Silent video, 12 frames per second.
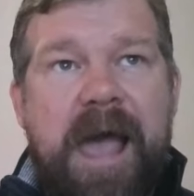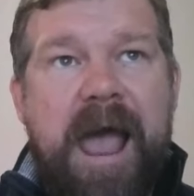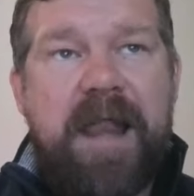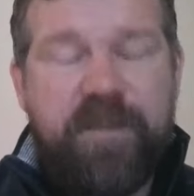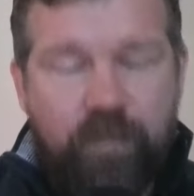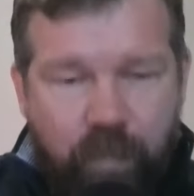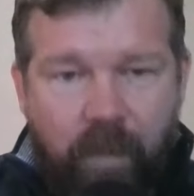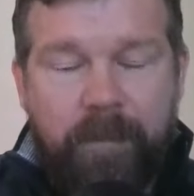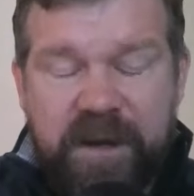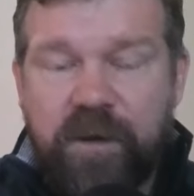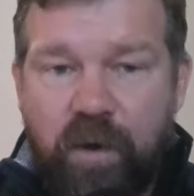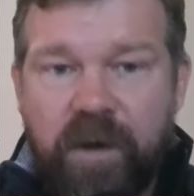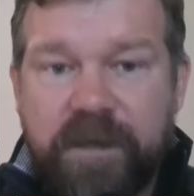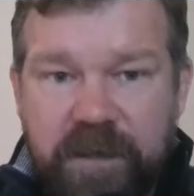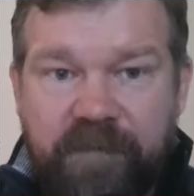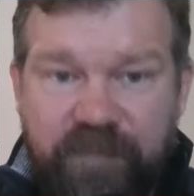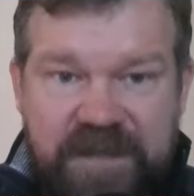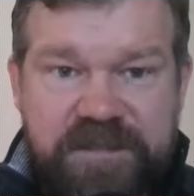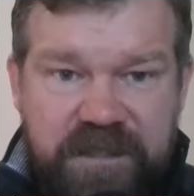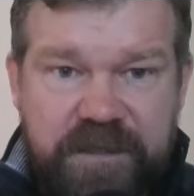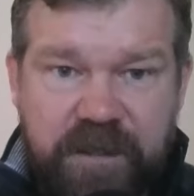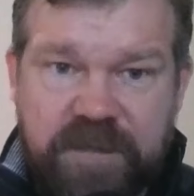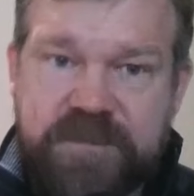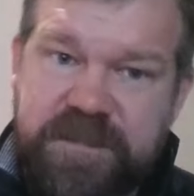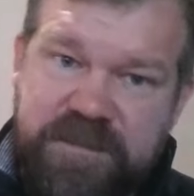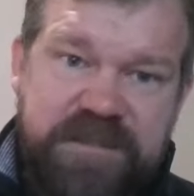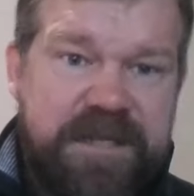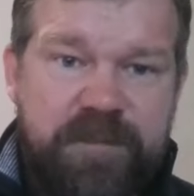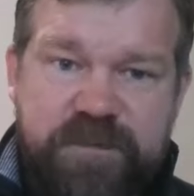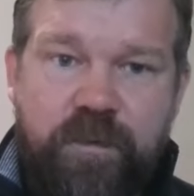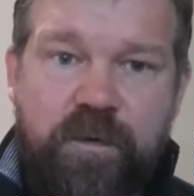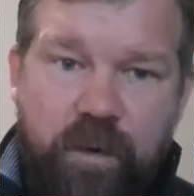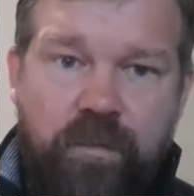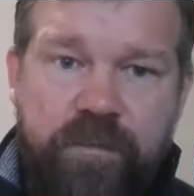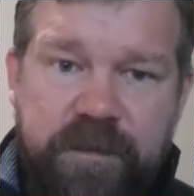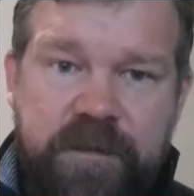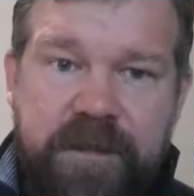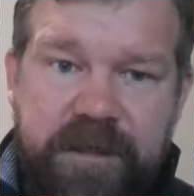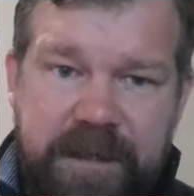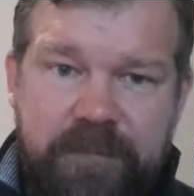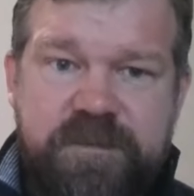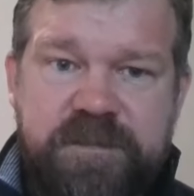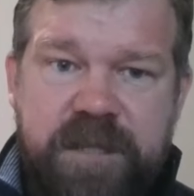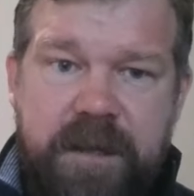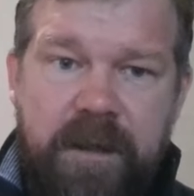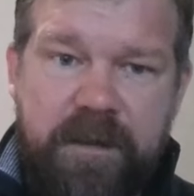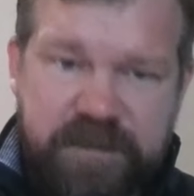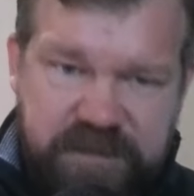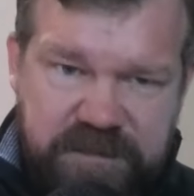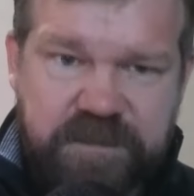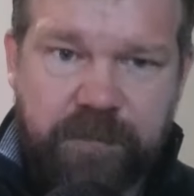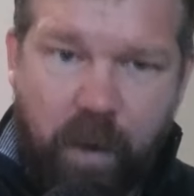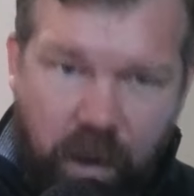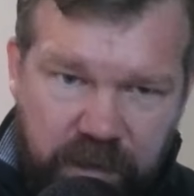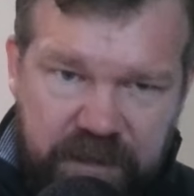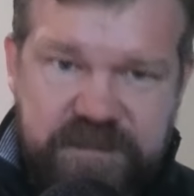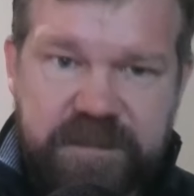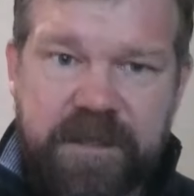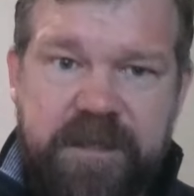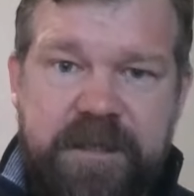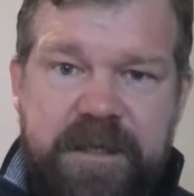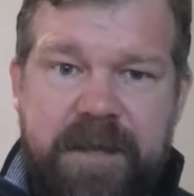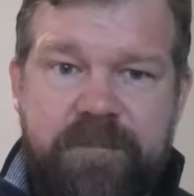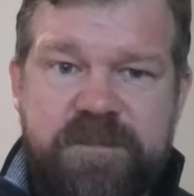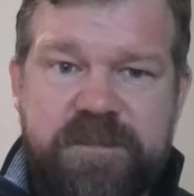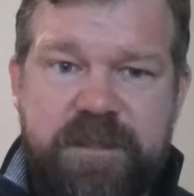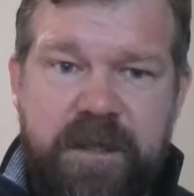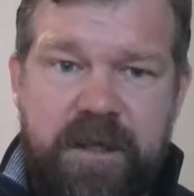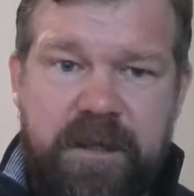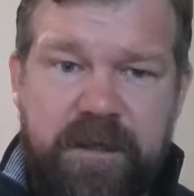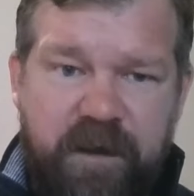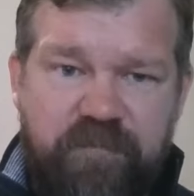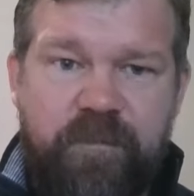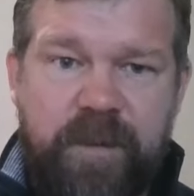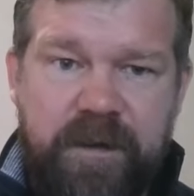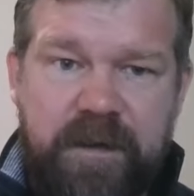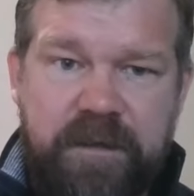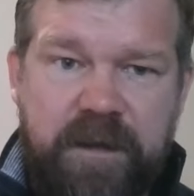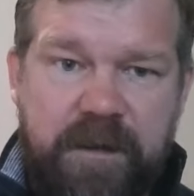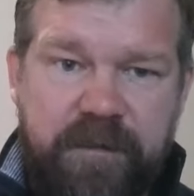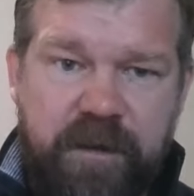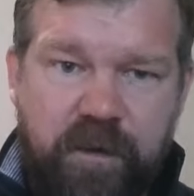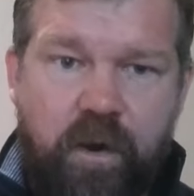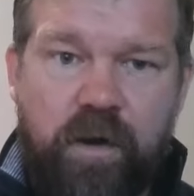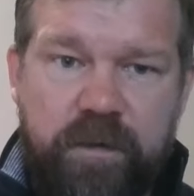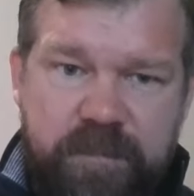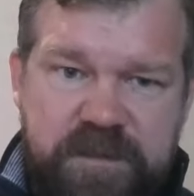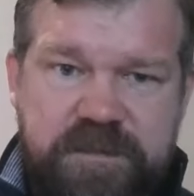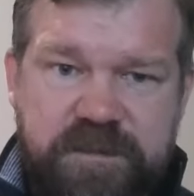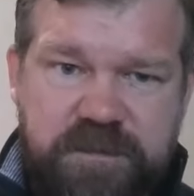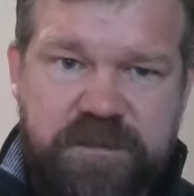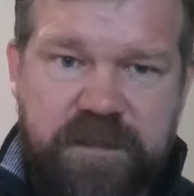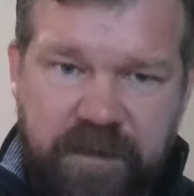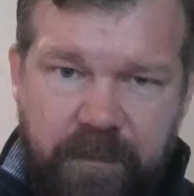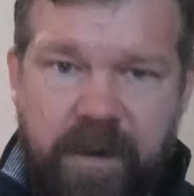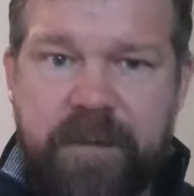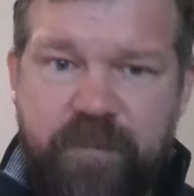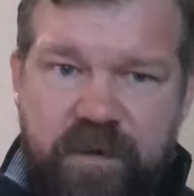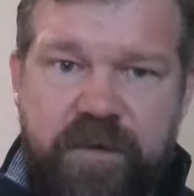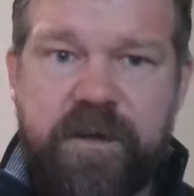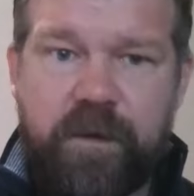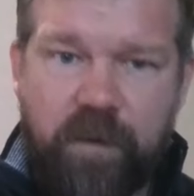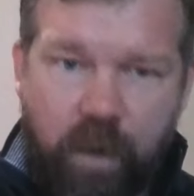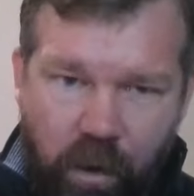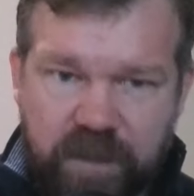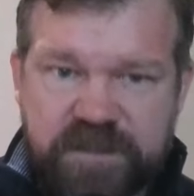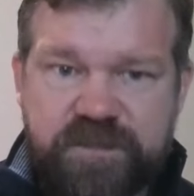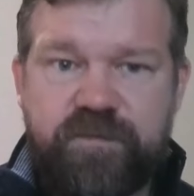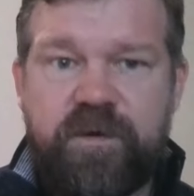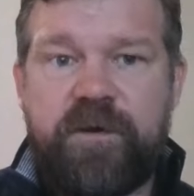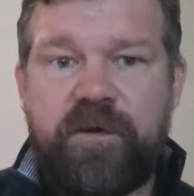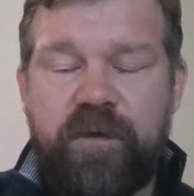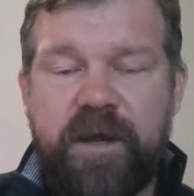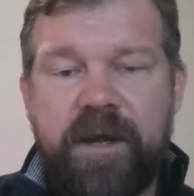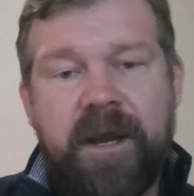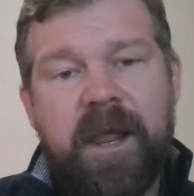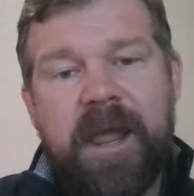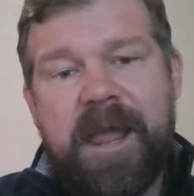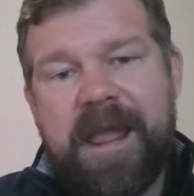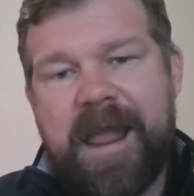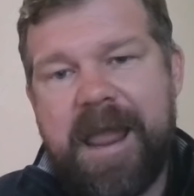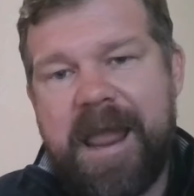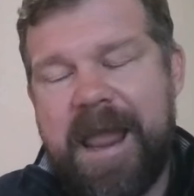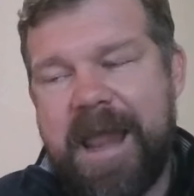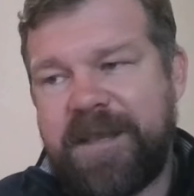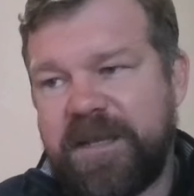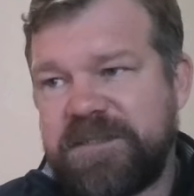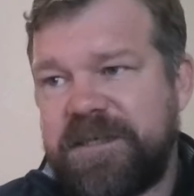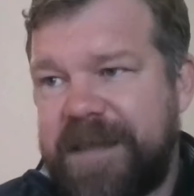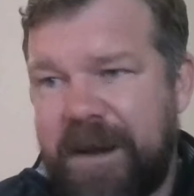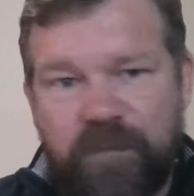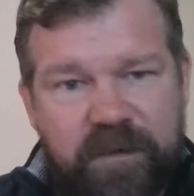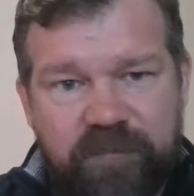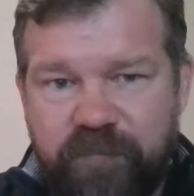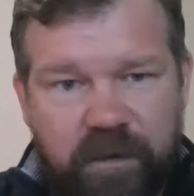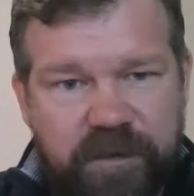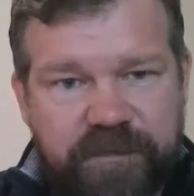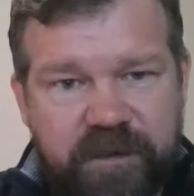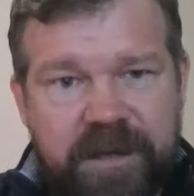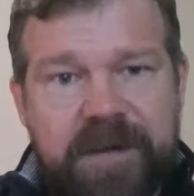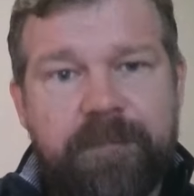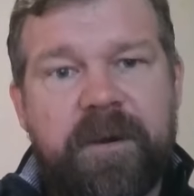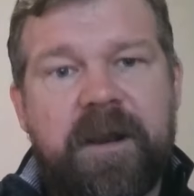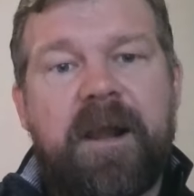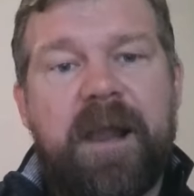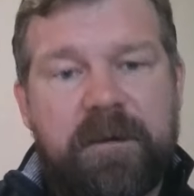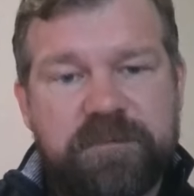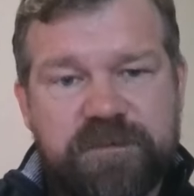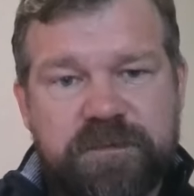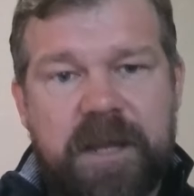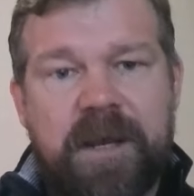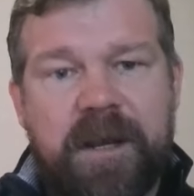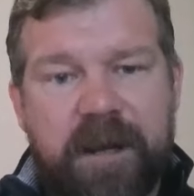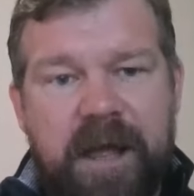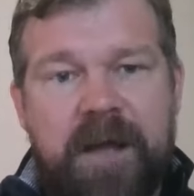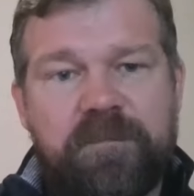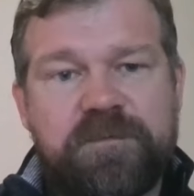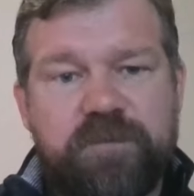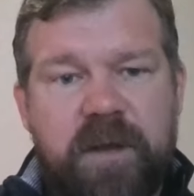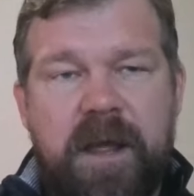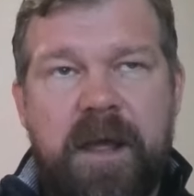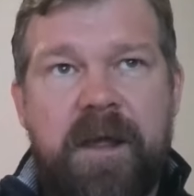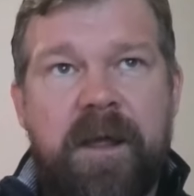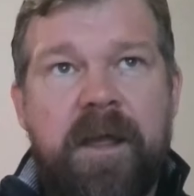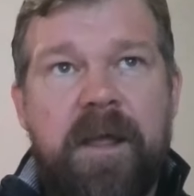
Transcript: And what Bitcoin eventually does is the same as what gold did. It keeps uh, the system honest. It keeps the government and, and the economists and the money printing honest to a degree. It doesn't get rid of volatility, but it allows, it allows uh,